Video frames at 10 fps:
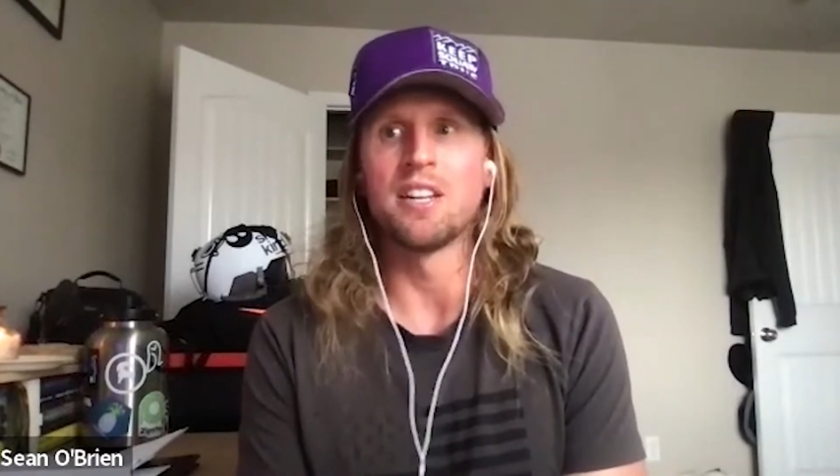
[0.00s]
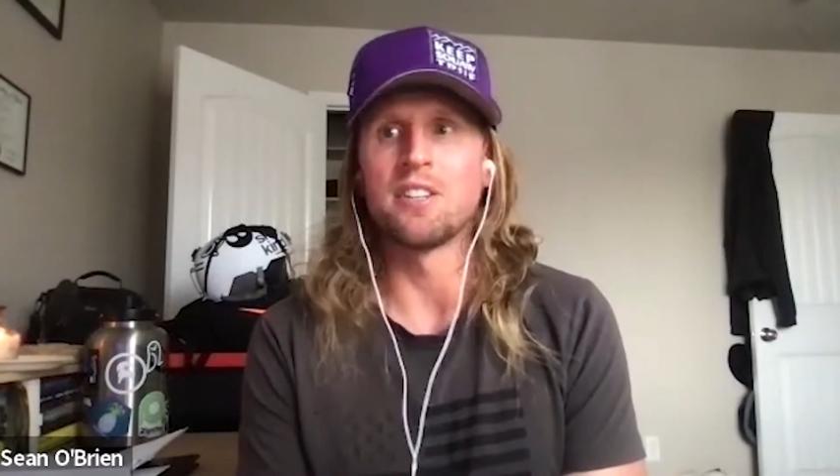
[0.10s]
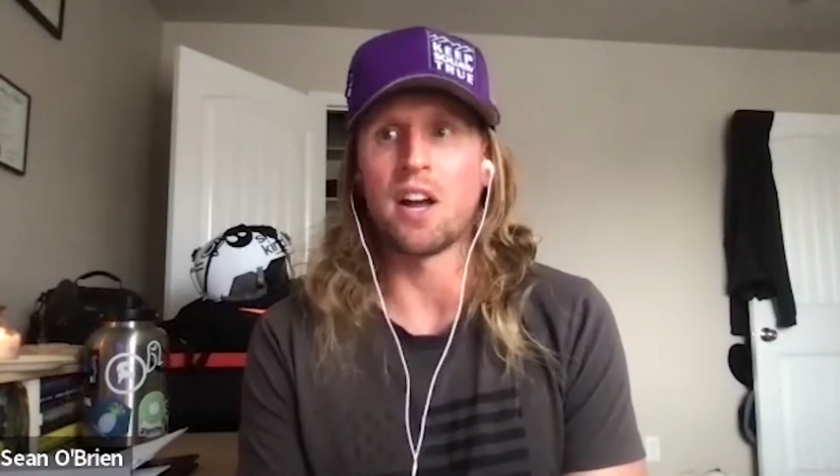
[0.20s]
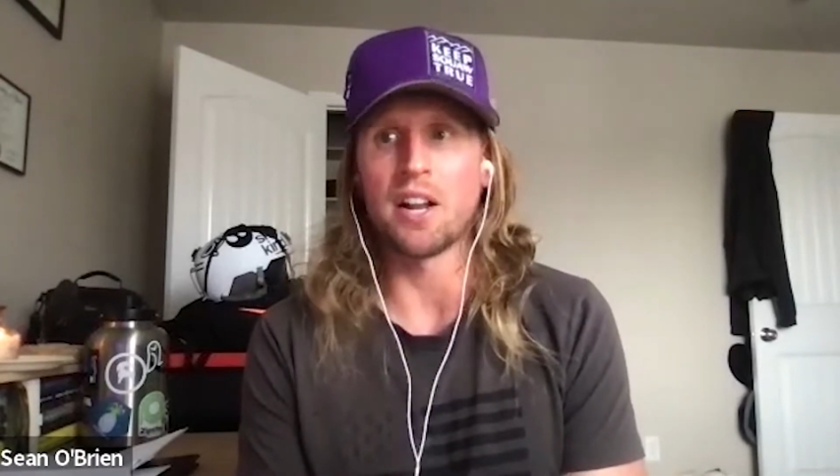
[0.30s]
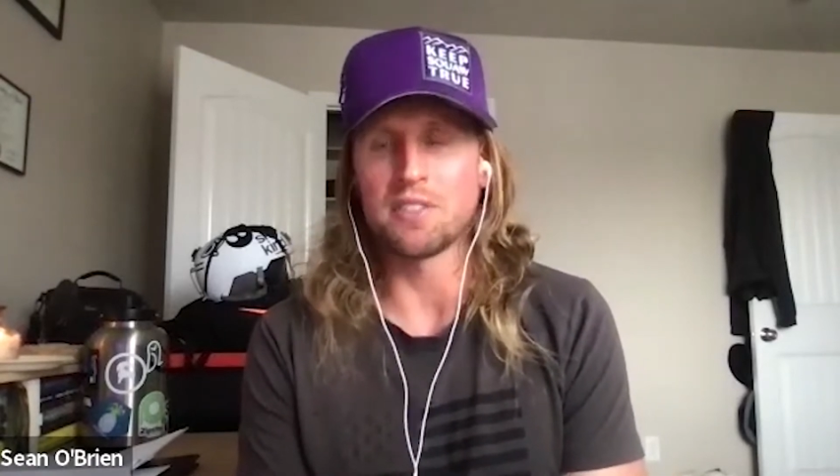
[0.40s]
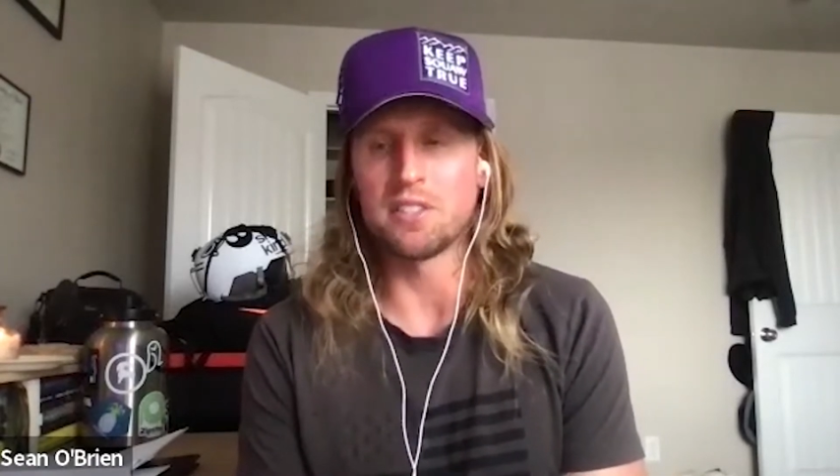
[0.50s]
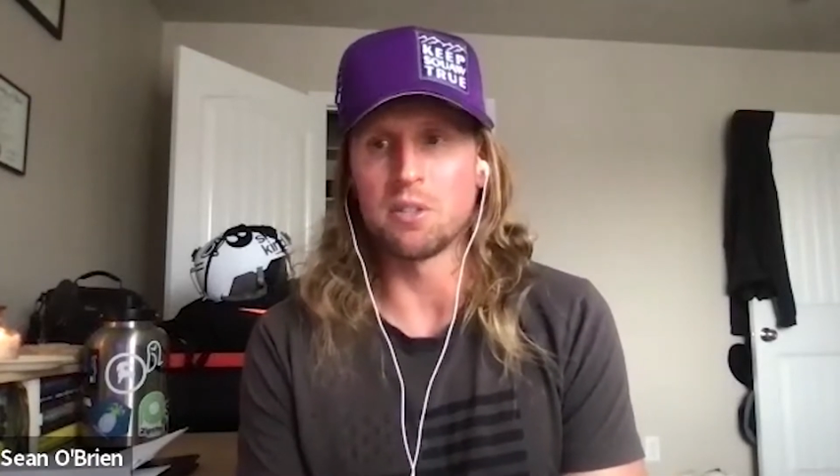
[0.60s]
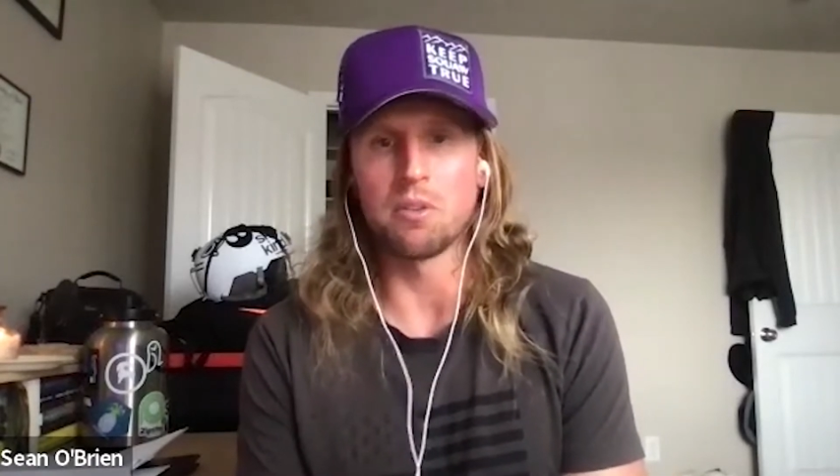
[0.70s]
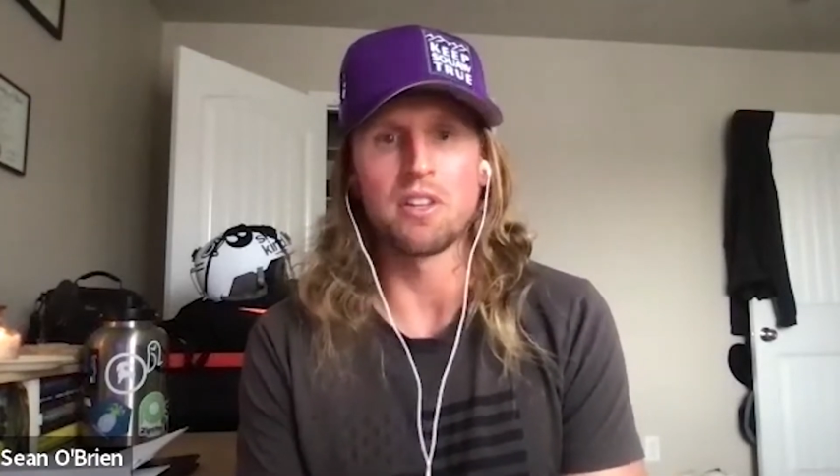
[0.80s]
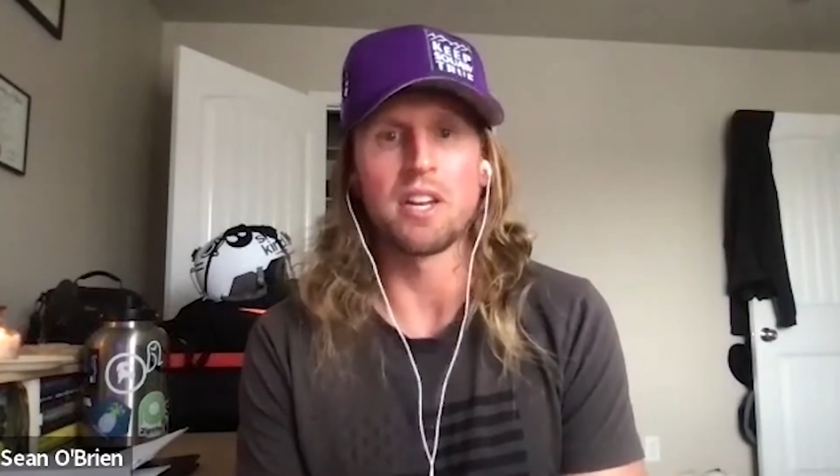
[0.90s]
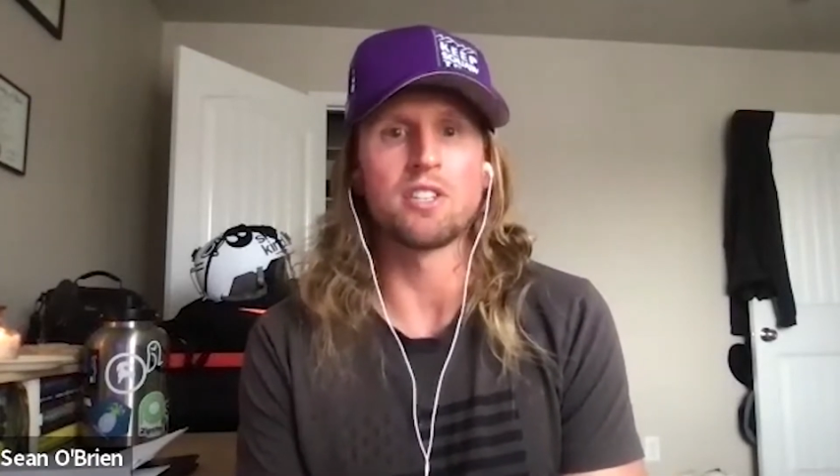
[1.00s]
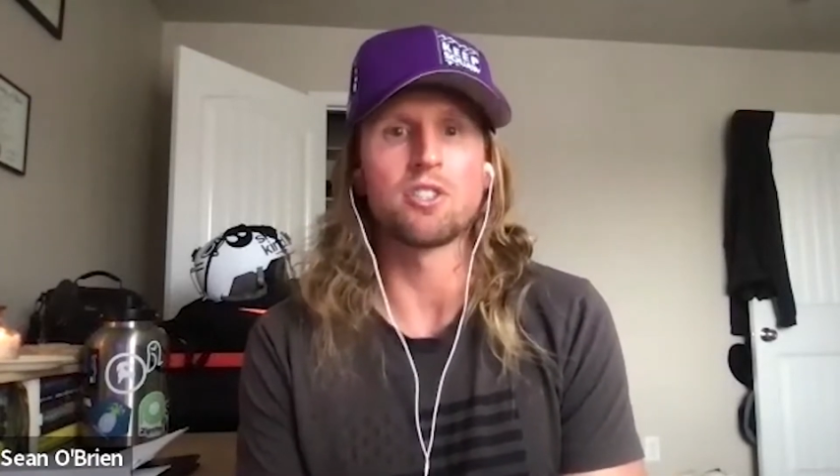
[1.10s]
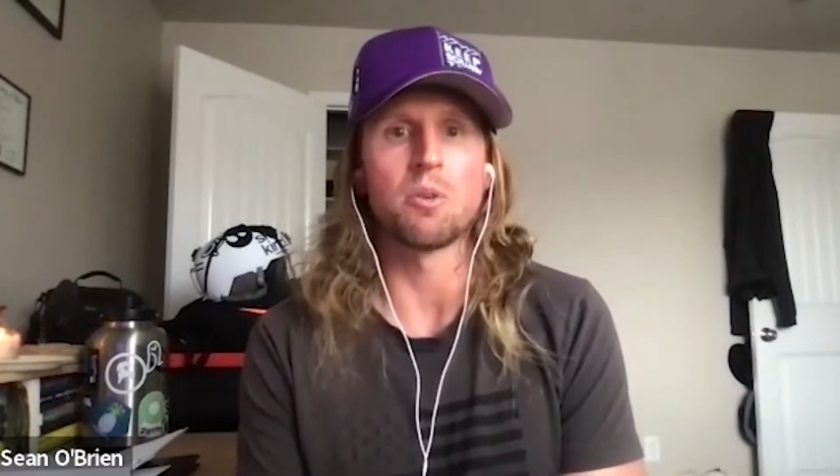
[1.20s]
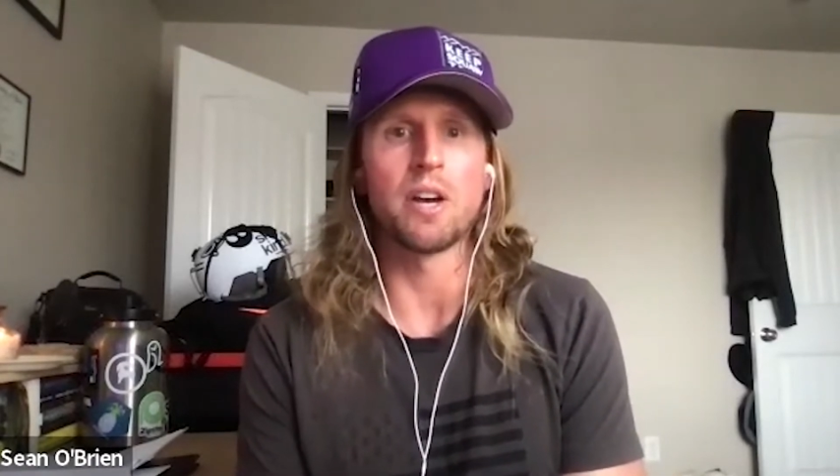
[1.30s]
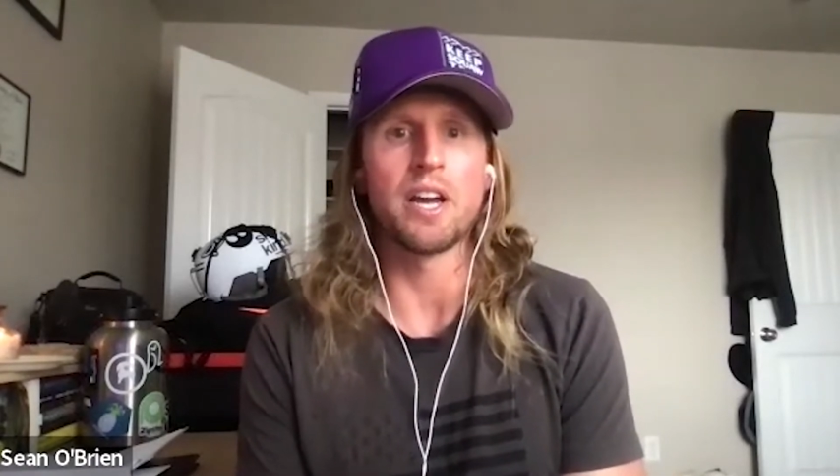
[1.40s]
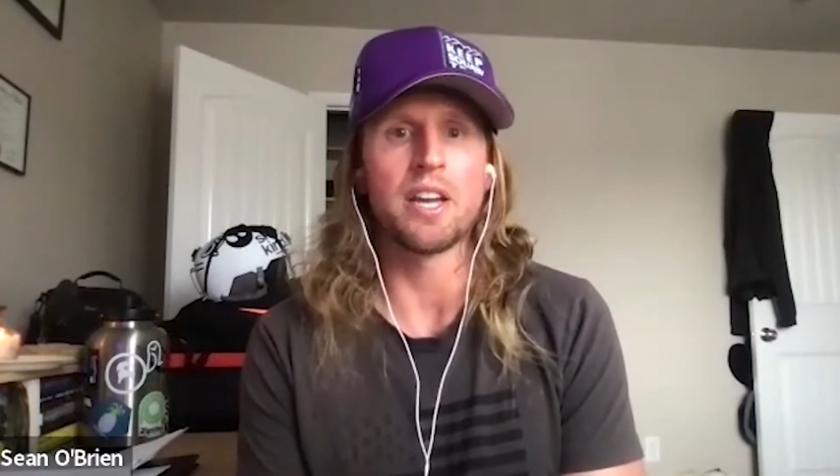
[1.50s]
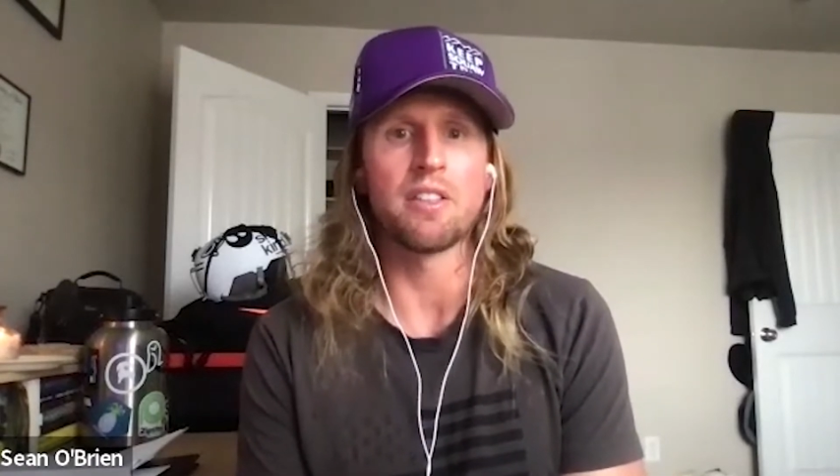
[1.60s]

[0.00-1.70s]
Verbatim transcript: not have to deal with an HOA